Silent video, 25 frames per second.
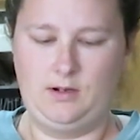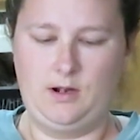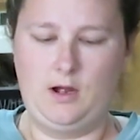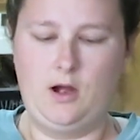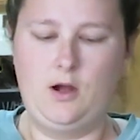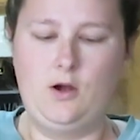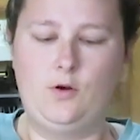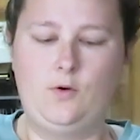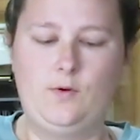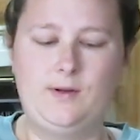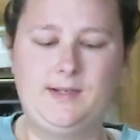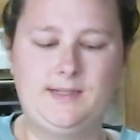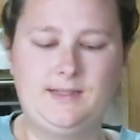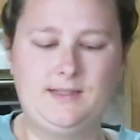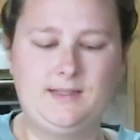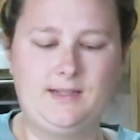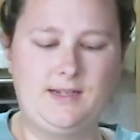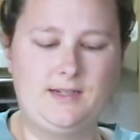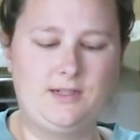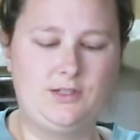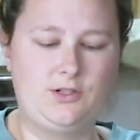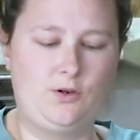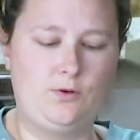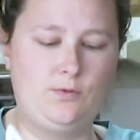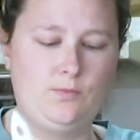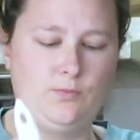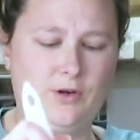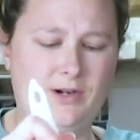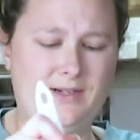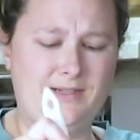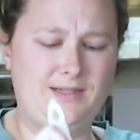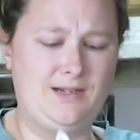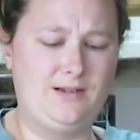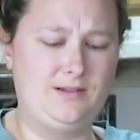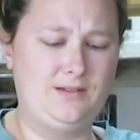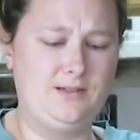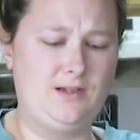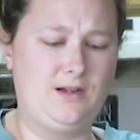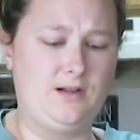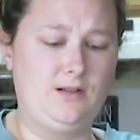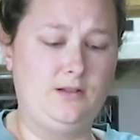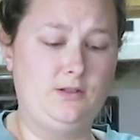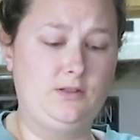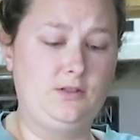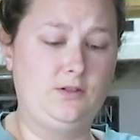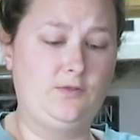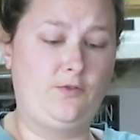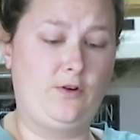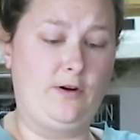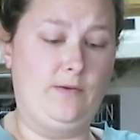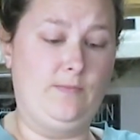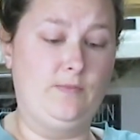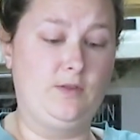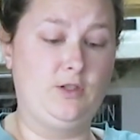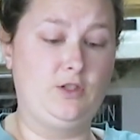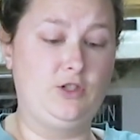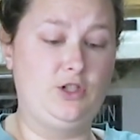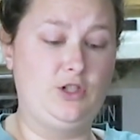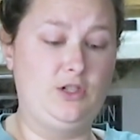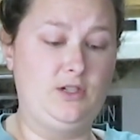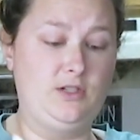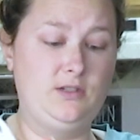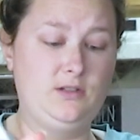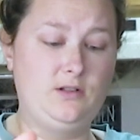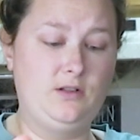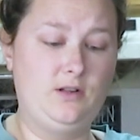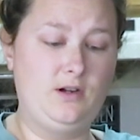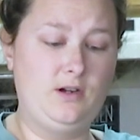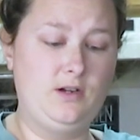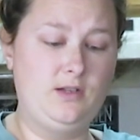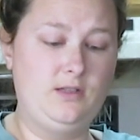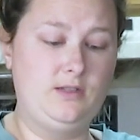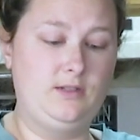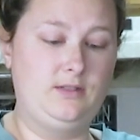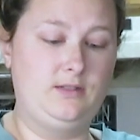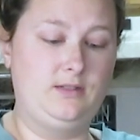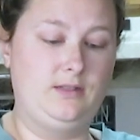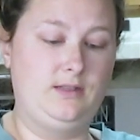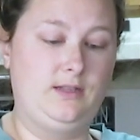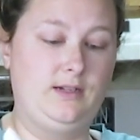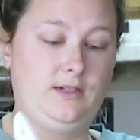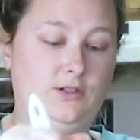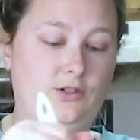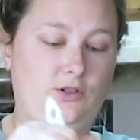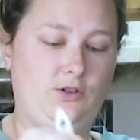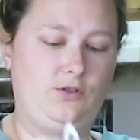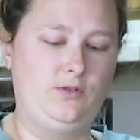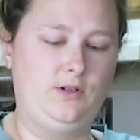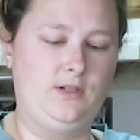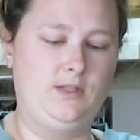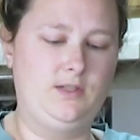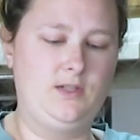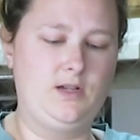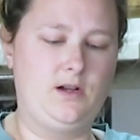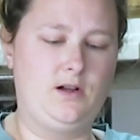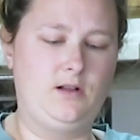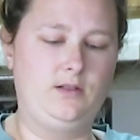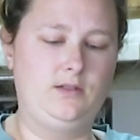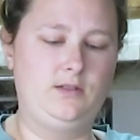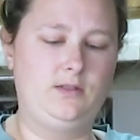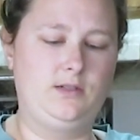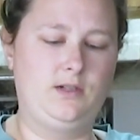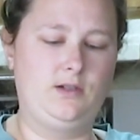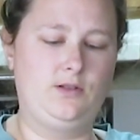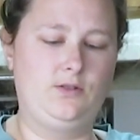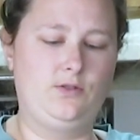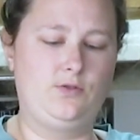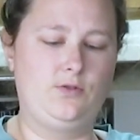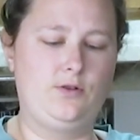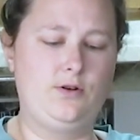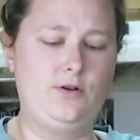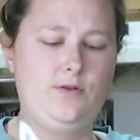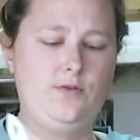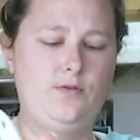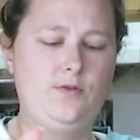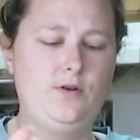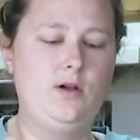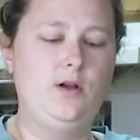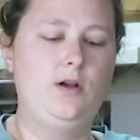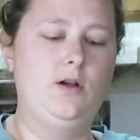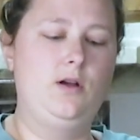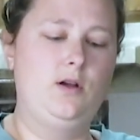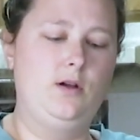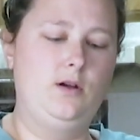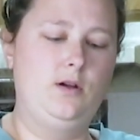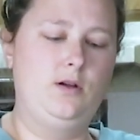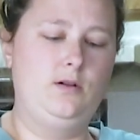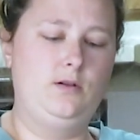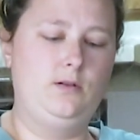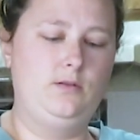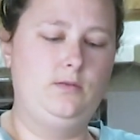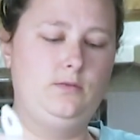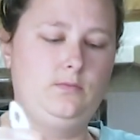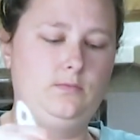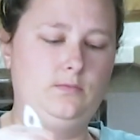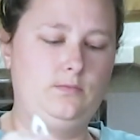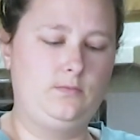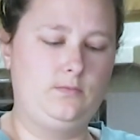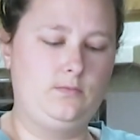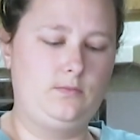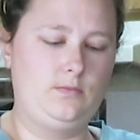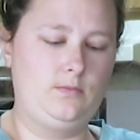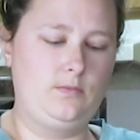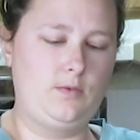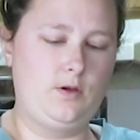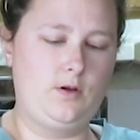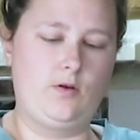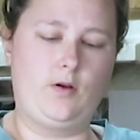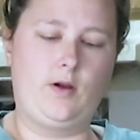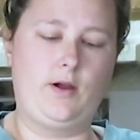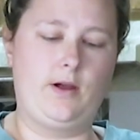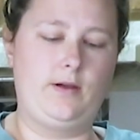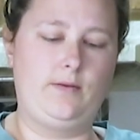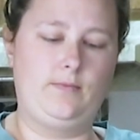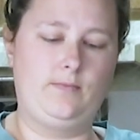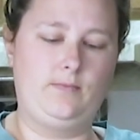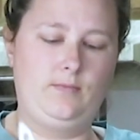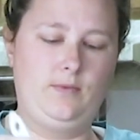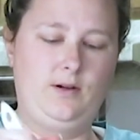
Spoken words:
Oh, as in like don't press out solids from the cheesecloth, as in like don't let solids get through. Okay.